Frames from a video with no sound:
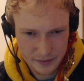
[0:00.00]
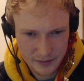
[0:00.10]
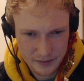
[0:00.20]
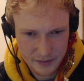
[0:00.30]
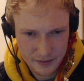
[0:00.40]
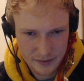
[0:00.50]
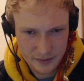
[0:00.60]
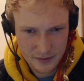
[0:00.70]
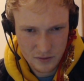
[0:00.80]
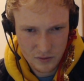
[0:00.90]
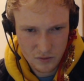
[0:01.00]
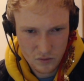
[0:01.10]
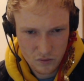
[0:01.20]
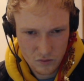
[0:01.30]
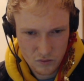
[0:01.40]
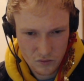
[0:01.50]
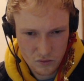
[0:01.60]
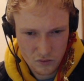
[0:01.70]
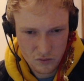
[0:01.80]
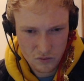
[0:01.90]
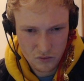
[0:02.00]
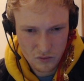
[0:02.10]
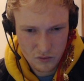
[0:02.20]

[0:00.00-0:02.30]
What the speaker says: (no one is talking)